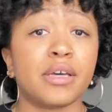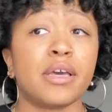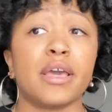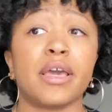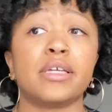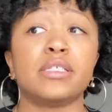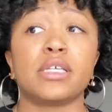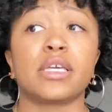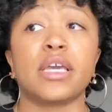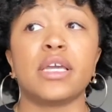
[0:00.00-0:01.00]
And
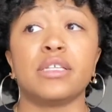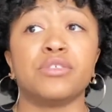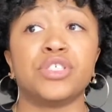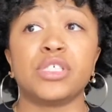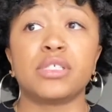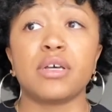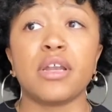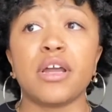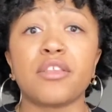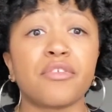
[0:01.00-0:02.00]
again, it was just
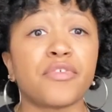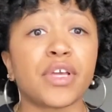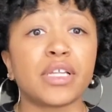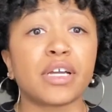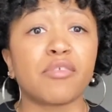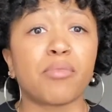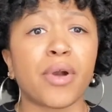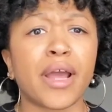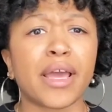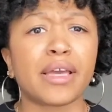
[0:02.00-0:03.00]
another feeling of
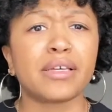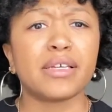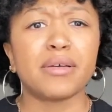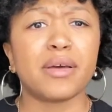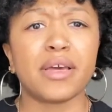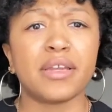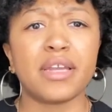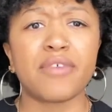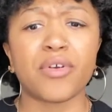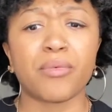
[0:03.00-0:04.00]
prey. And
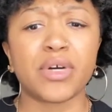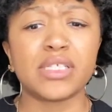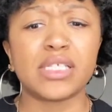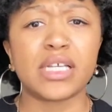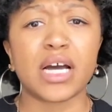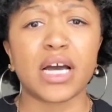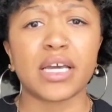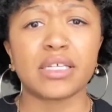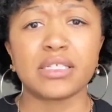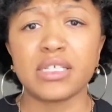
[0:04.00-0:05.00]
never once did I